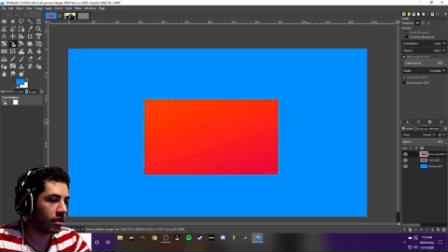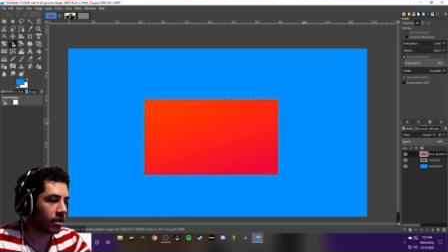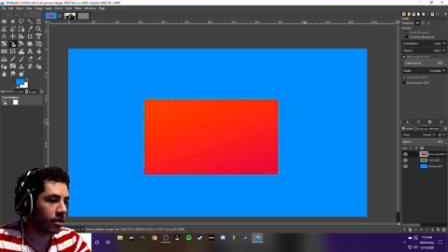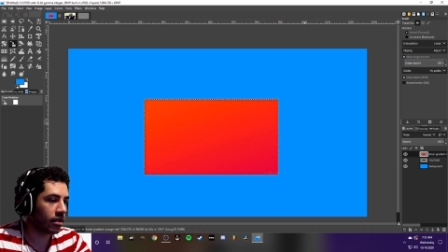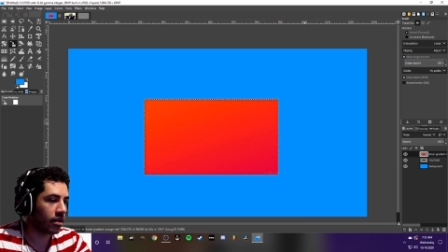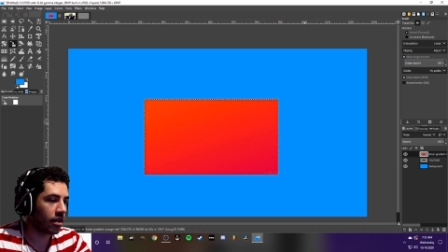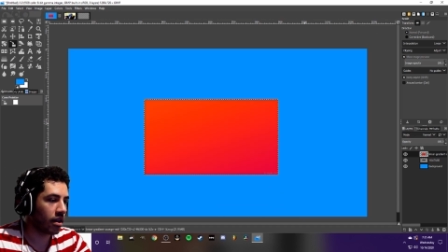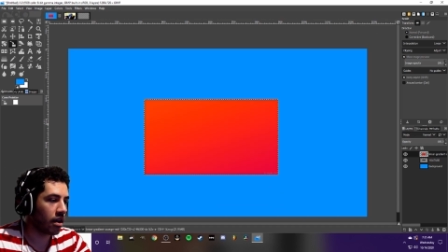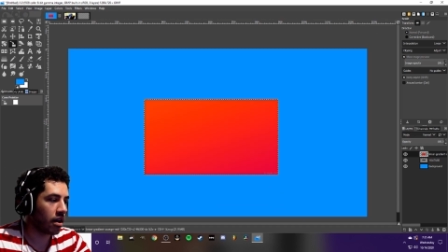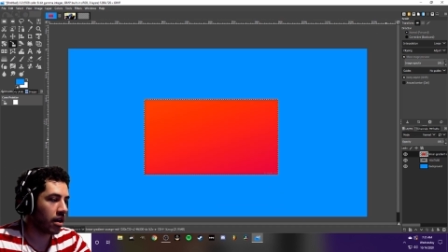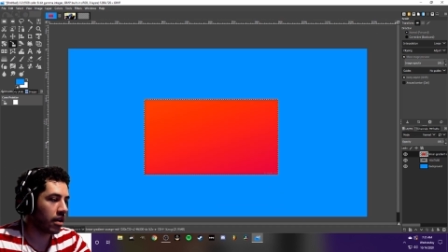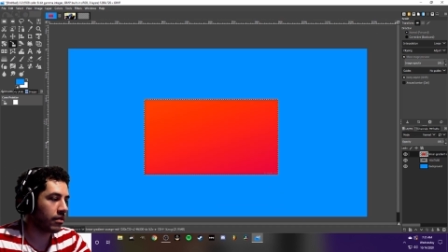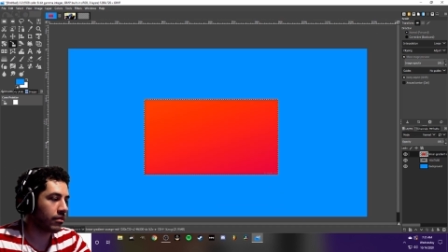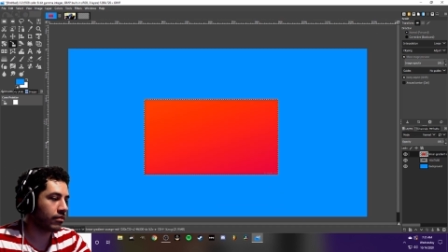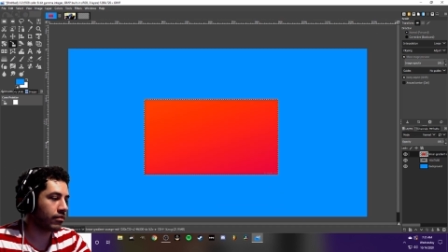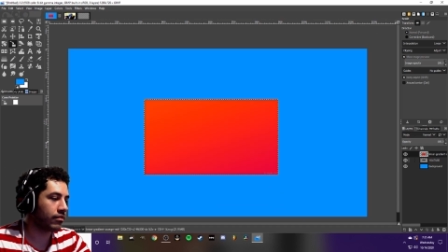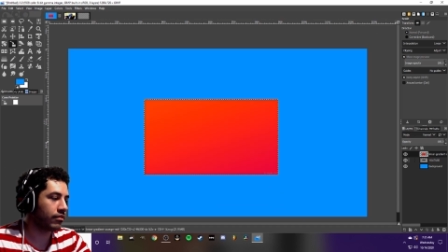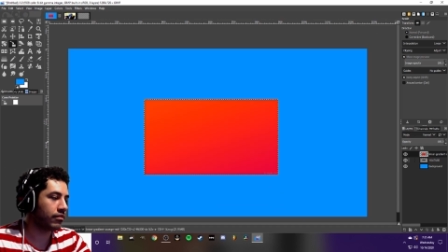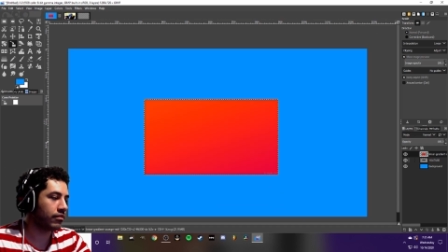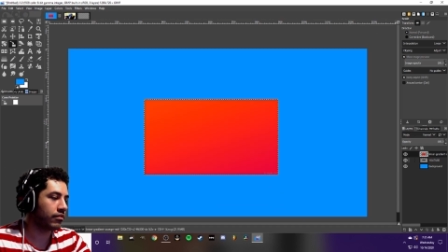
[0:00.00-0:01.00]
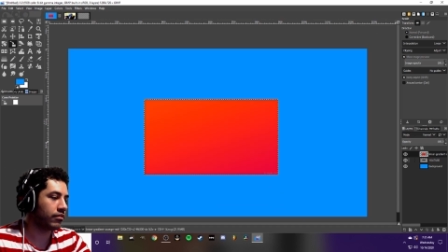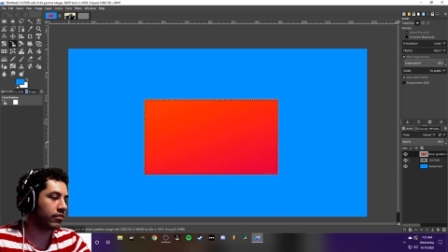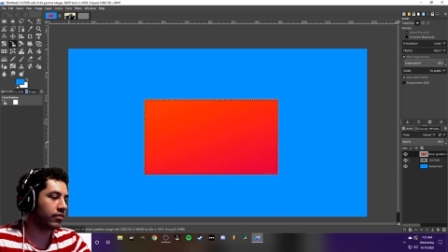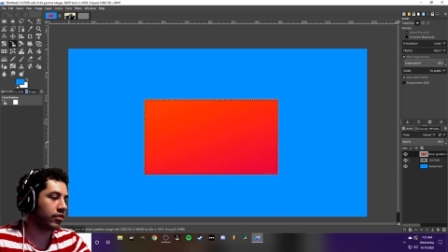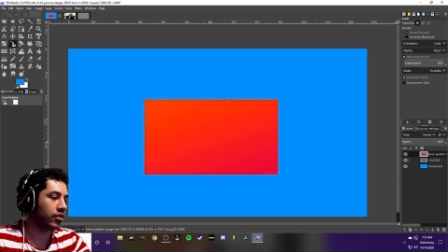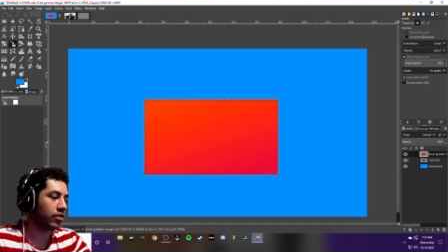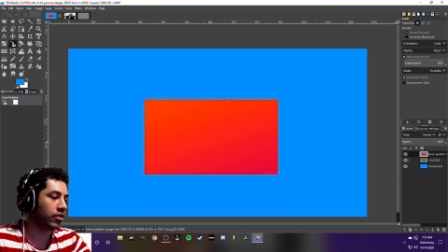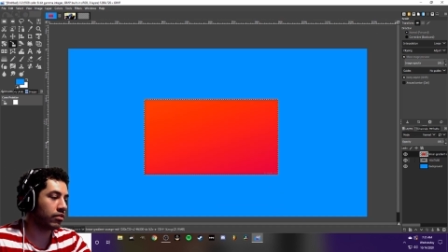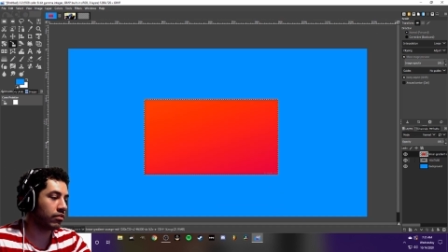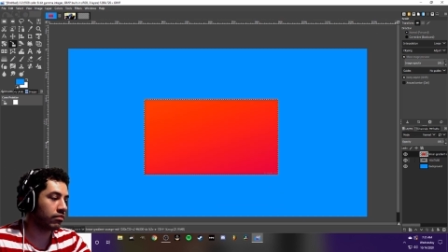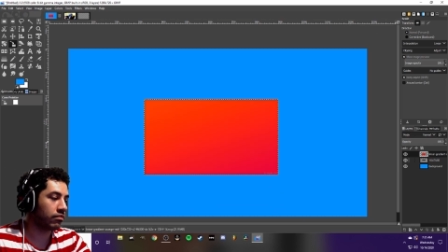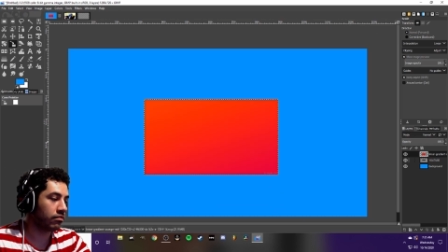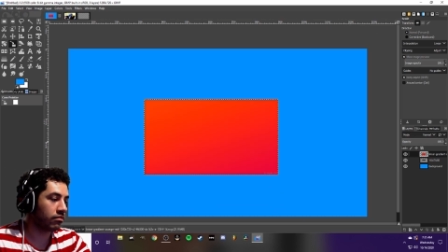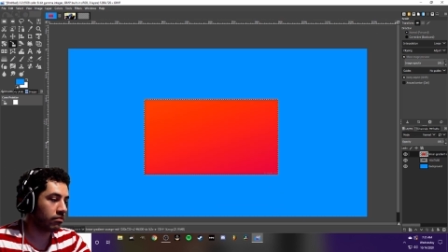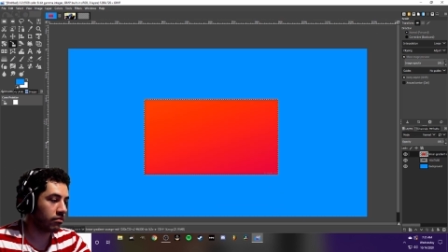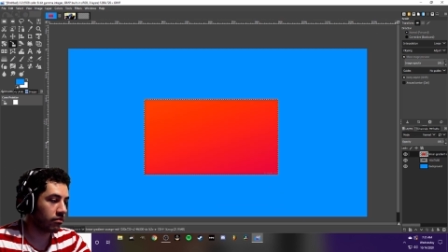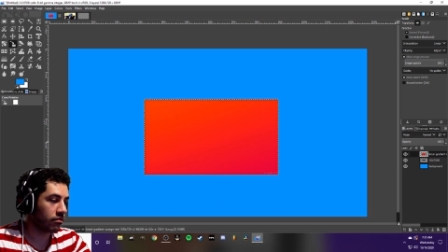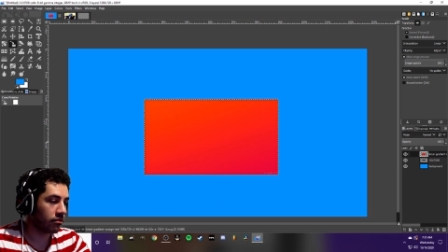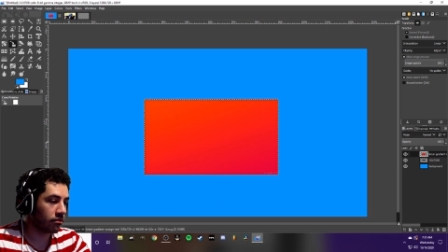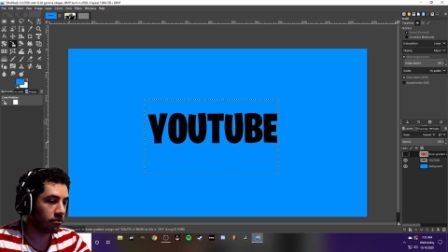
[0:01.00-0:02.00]
All right, so
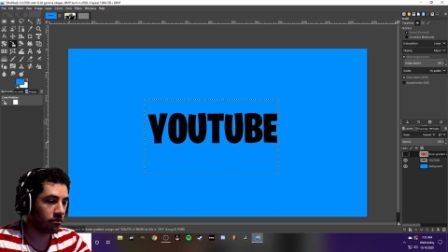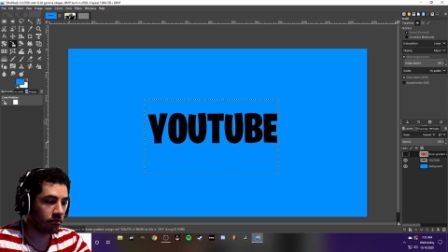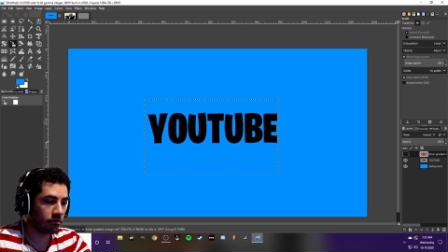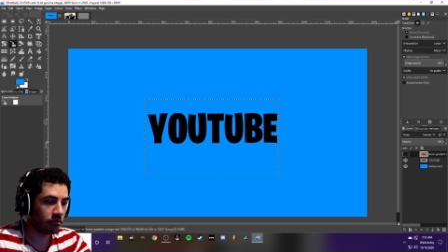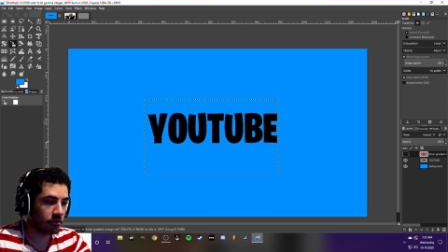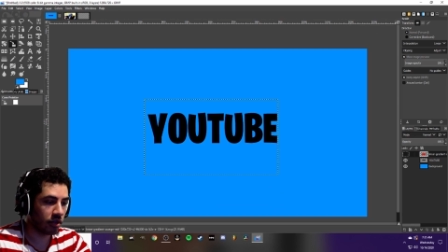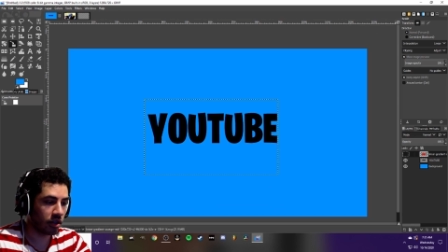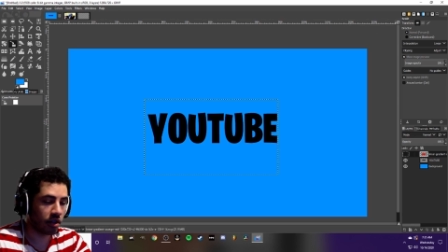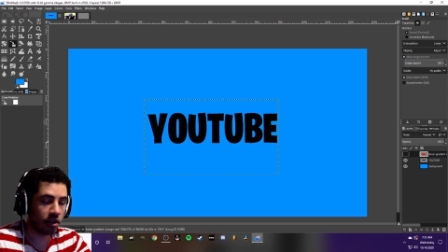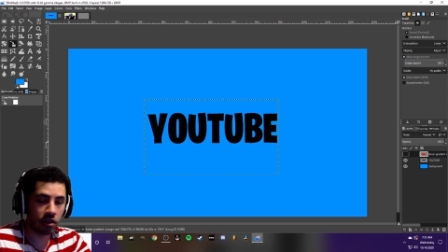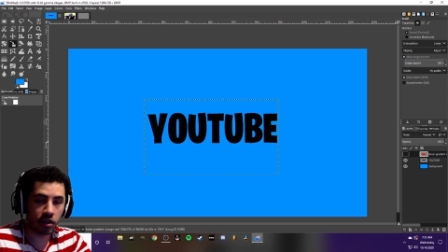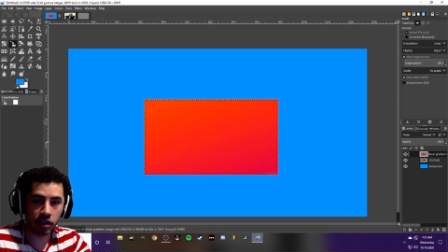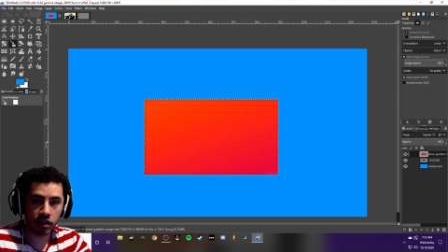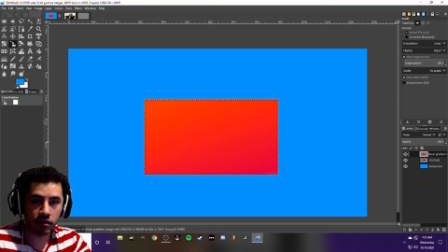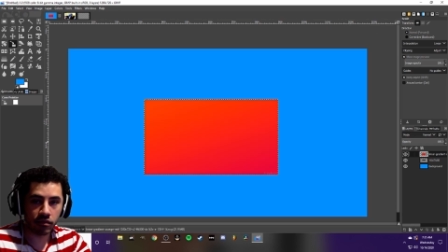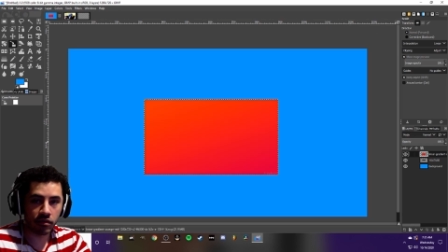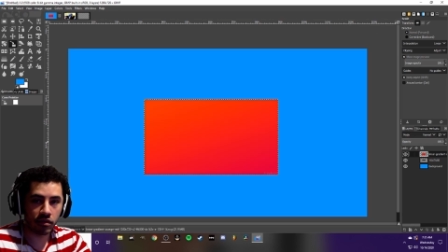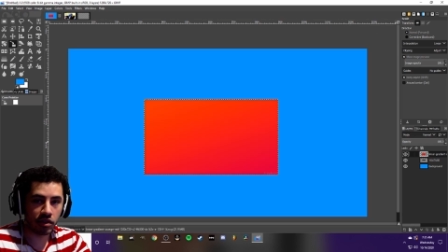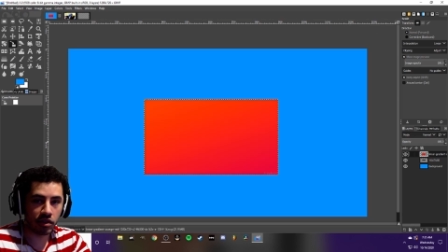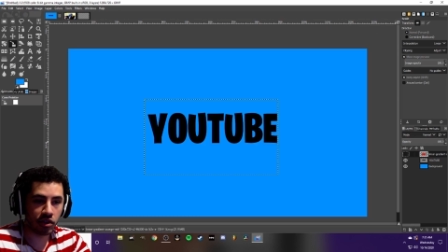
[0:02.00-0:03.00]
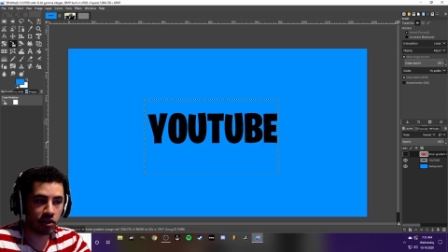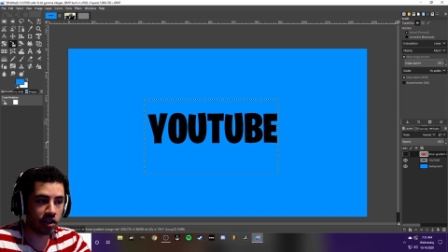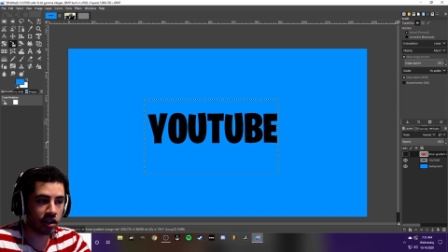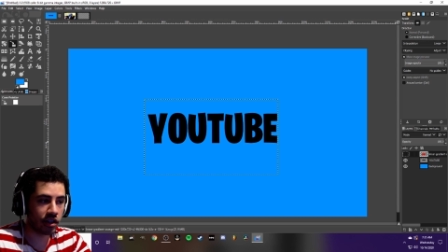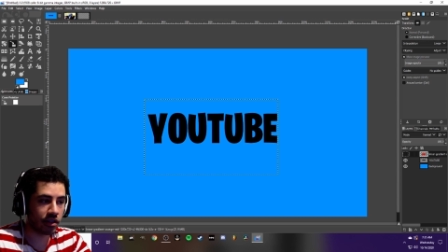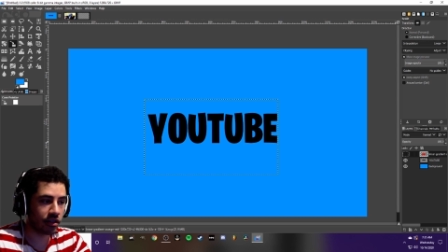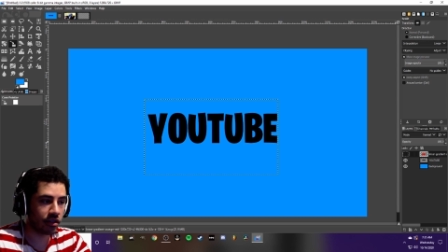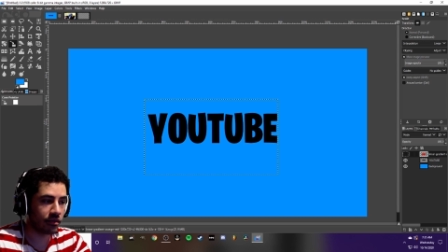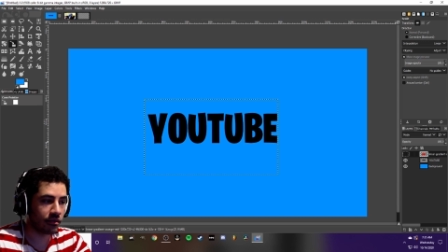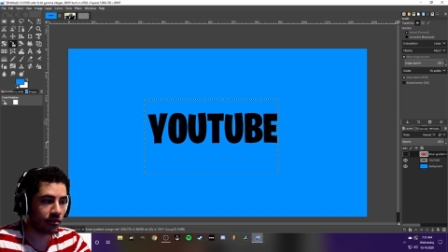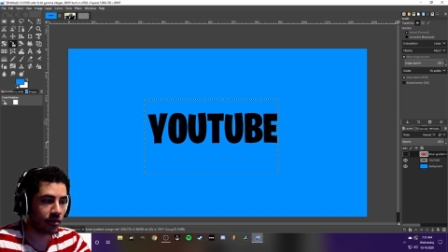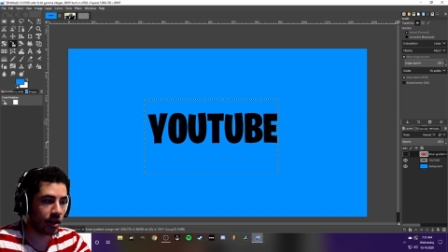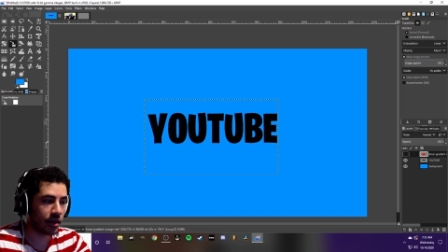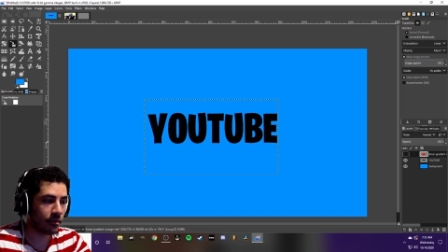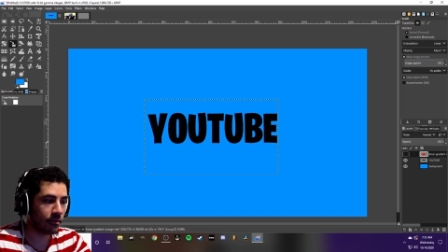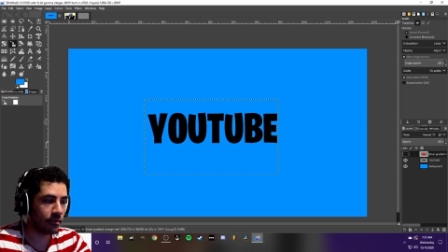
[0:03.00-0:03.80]
clearly it's underneath, right?